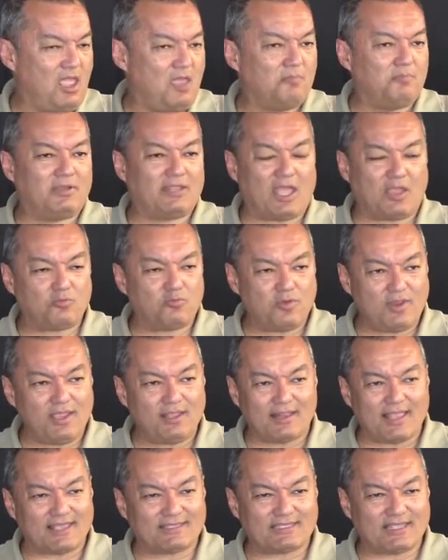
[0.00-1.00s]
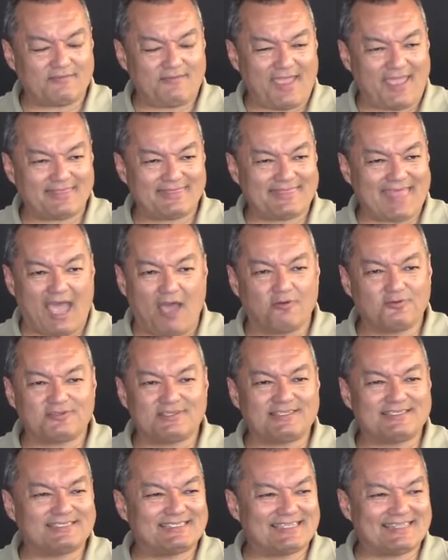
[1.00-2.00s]
But I realize that I've had
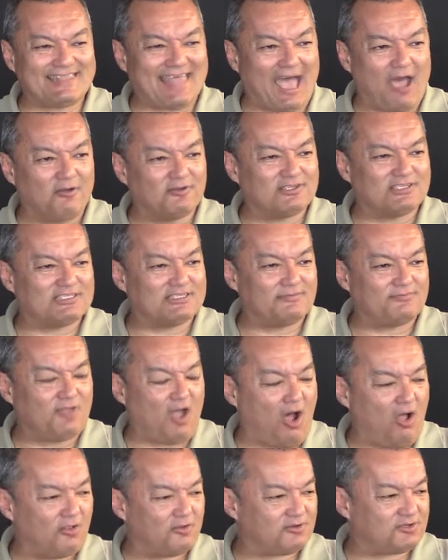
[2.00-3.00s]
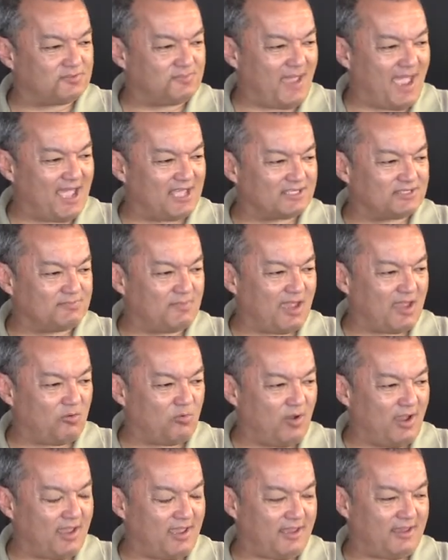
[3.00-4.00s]
thousands and thousands of dollars pass my
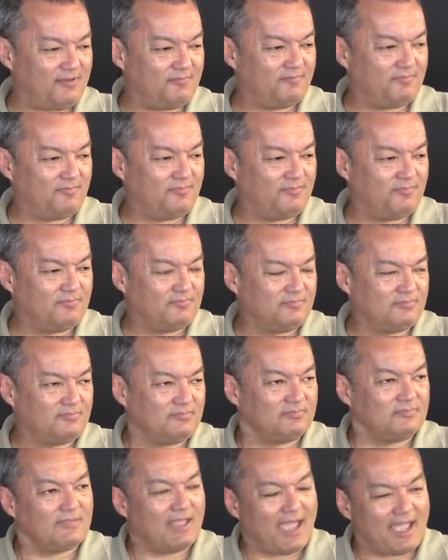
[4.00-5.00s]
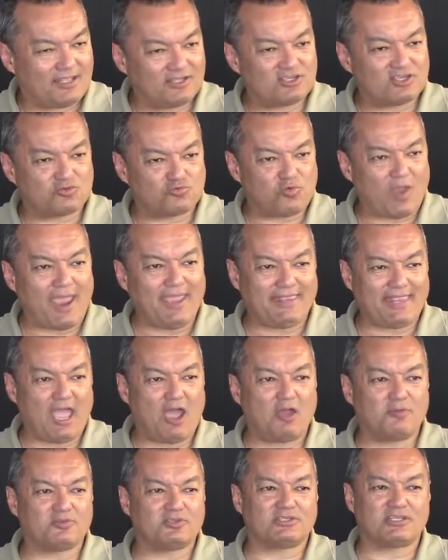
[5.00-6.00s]
way. And just right
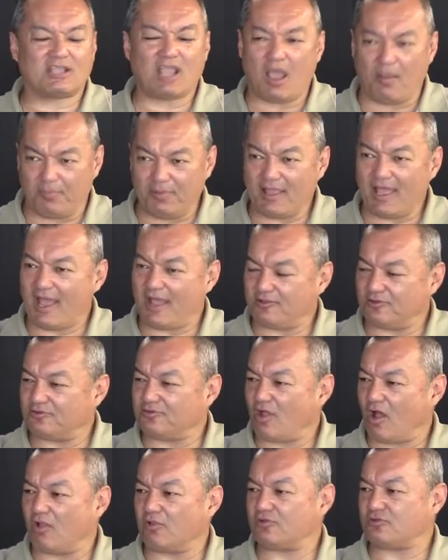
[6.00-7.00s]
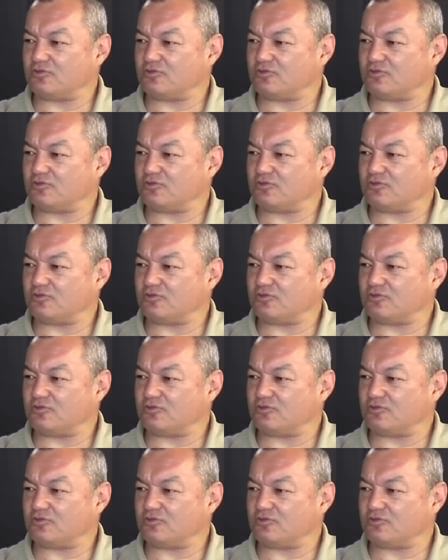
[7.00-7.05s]
now, I'm just a couple of $100